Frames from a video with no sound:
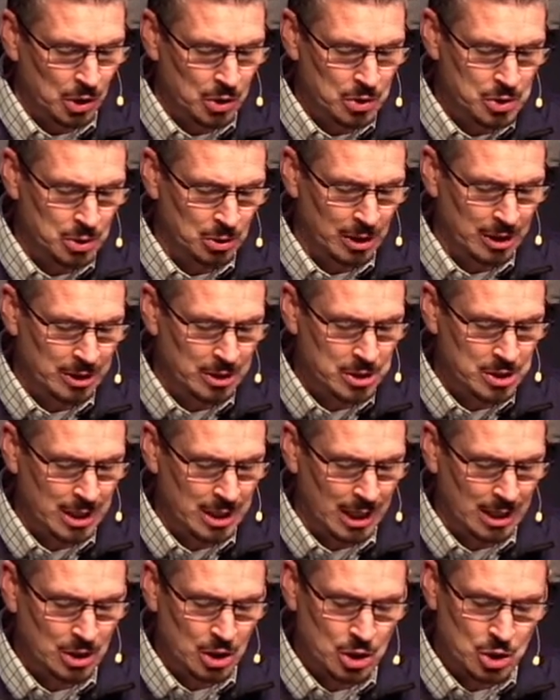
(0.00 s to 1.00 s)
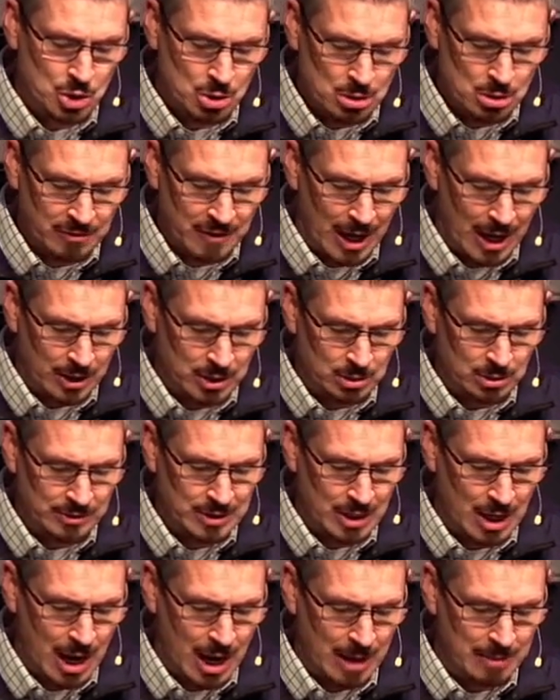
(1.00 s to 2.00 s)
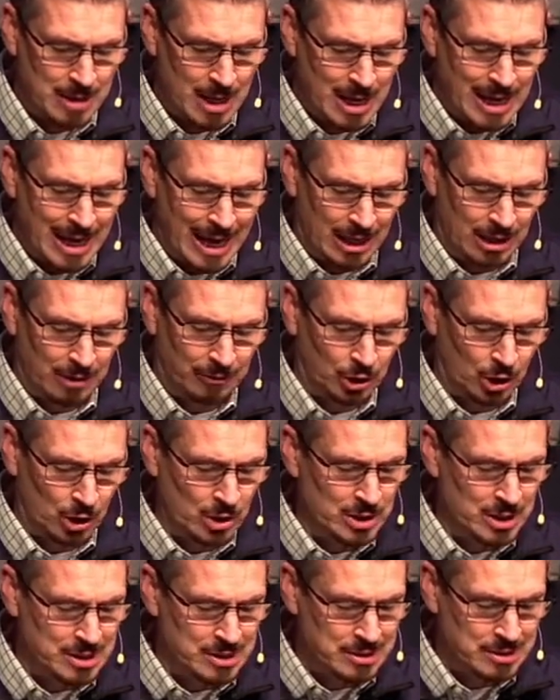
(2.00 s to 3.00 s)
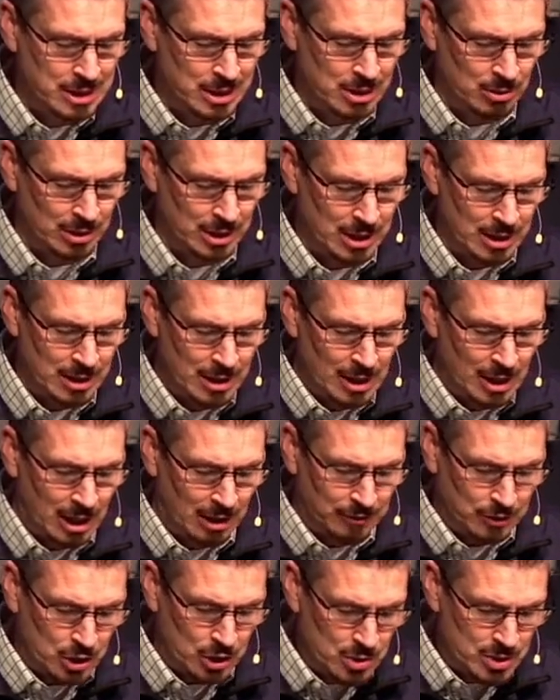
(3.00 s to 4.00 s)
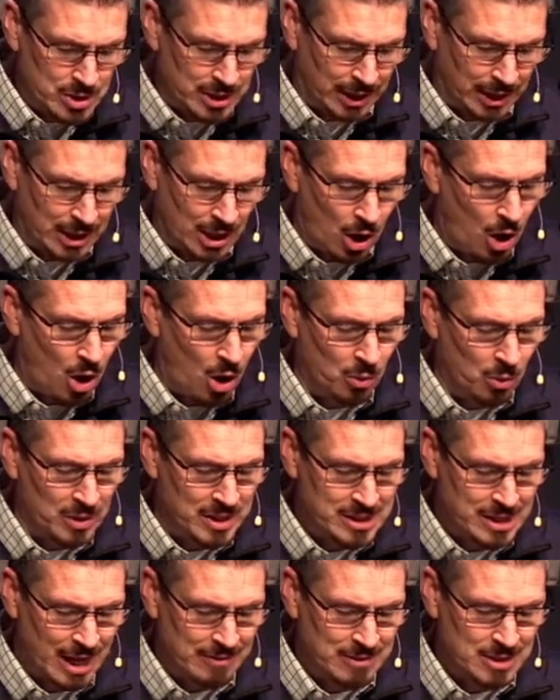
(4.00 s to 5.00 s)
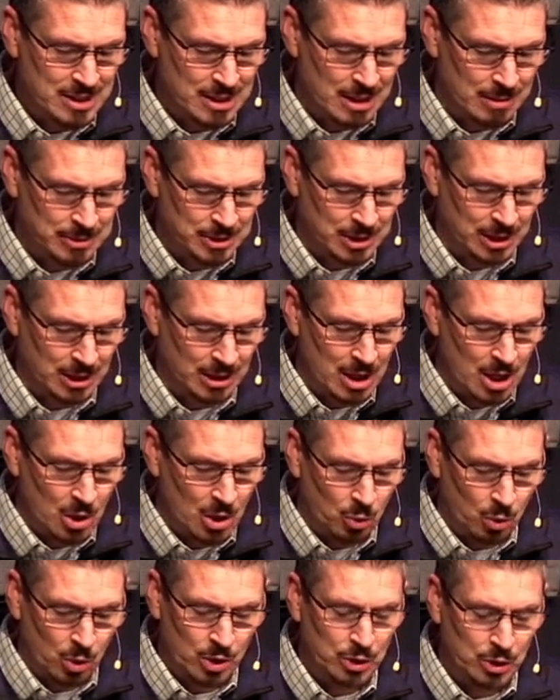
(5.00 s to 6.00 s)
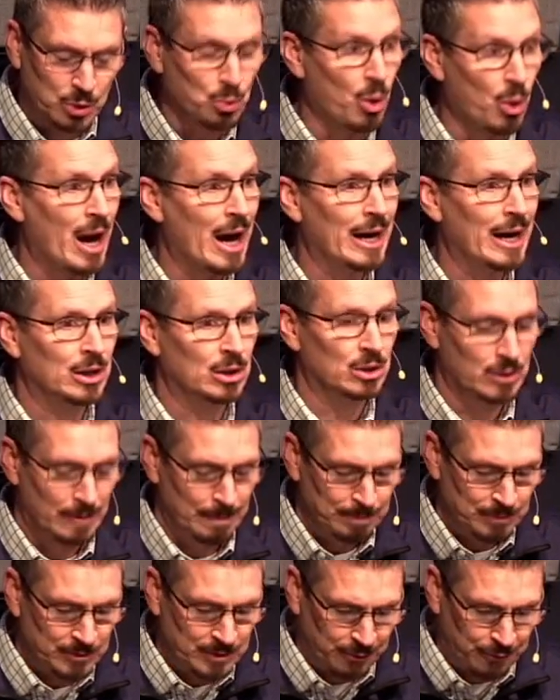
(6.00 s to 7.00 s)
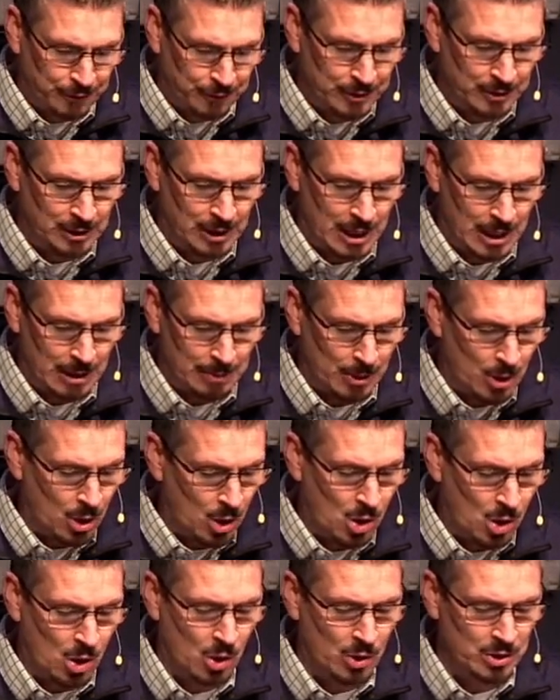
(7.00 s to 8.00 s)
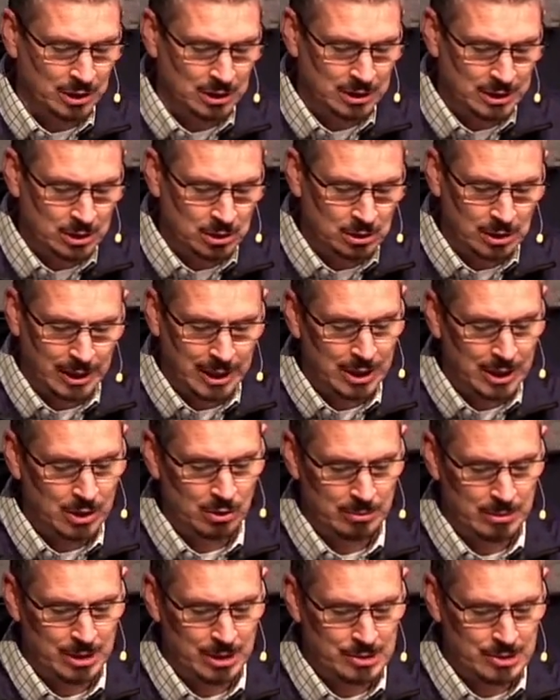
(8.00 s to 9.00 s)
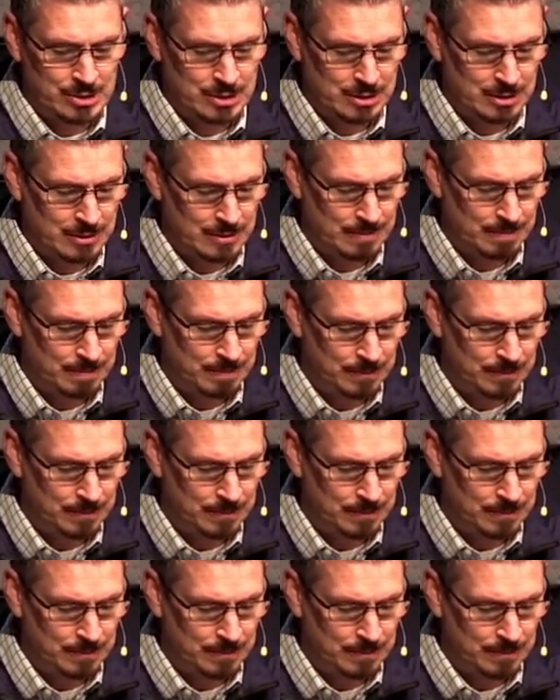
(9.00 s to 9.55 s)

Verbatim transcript: Those who understand the true value of time and have learned the secret of using it always have something worthwhile to fill up all the little increments.